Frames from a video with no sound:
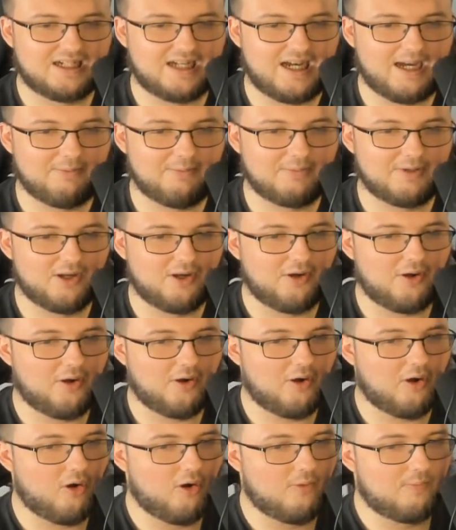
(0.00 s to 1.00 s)
I'm going to
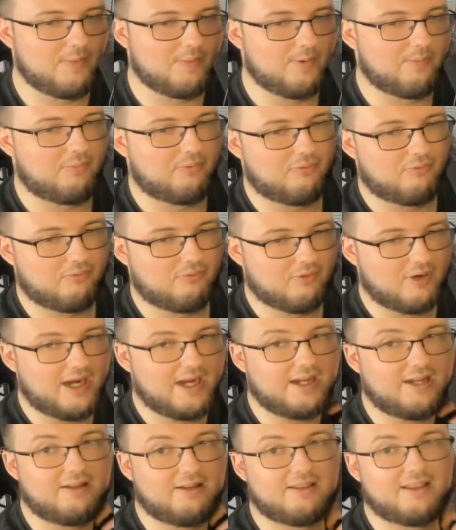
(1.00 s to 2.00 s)
hope and
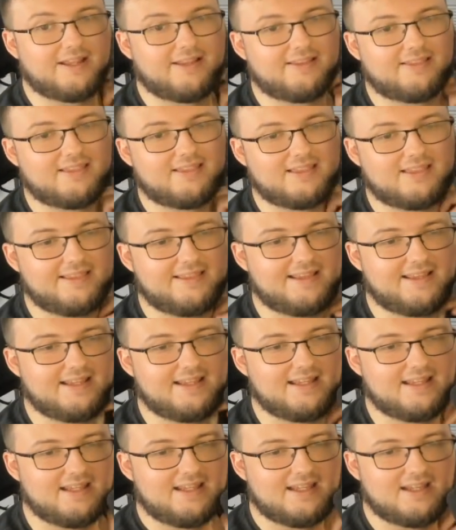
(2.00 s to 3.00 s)
pray that...
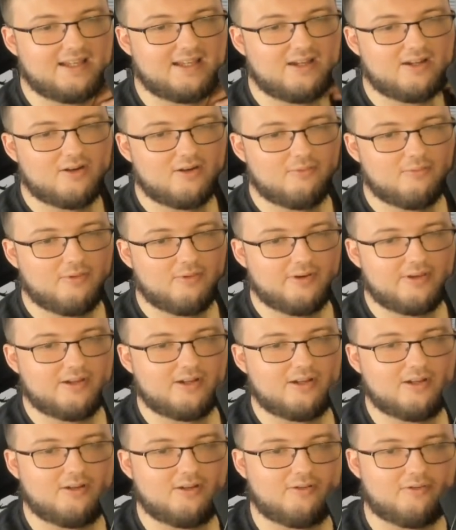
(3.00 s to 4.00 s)
What is he
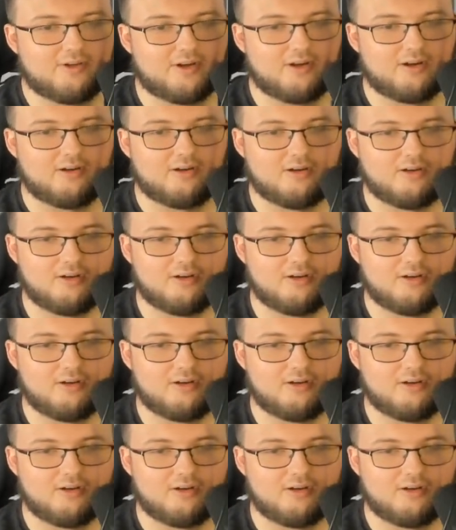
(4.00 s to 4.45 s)
going to use her?